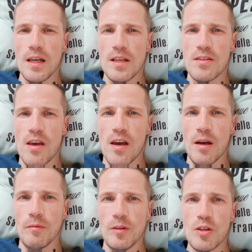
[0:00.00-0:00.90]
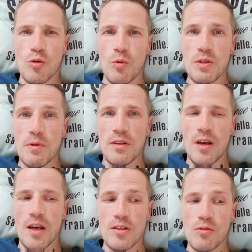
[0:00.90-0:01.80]
It's there. It's always been
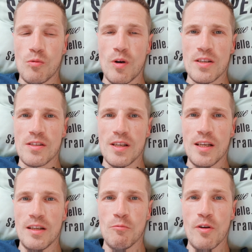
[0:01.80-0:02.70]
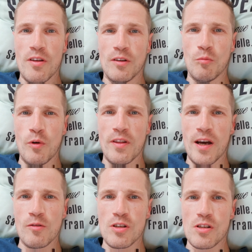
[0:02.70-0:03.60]
there. It's always within and
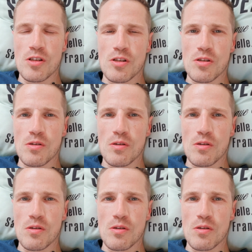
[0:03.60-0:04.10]
without us.